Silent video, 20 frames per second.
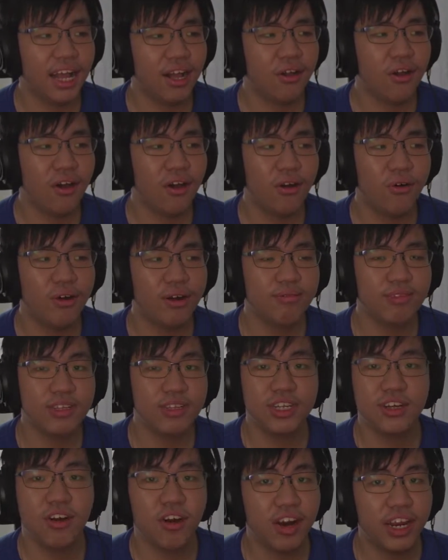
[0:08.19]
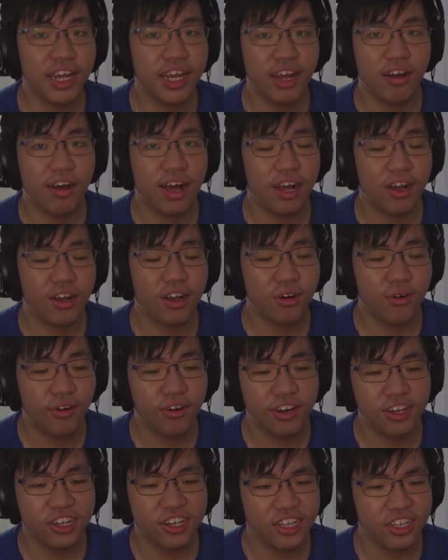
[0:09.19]
Gordon Ramsay calling out Uncle
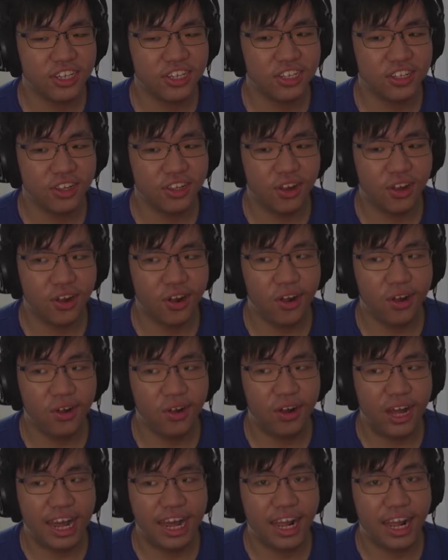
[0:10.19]
Roger. So I